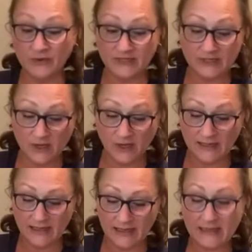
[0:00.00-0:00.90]
It's not
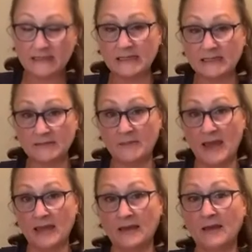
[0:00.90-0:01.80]
easy to
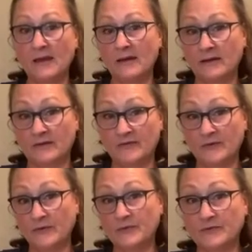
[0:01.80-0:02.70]
make enough
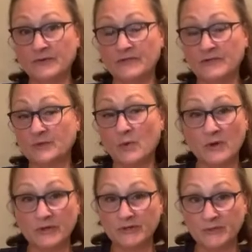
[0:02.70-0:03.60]
food for just one
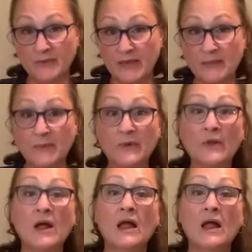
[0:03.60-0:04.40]
or two people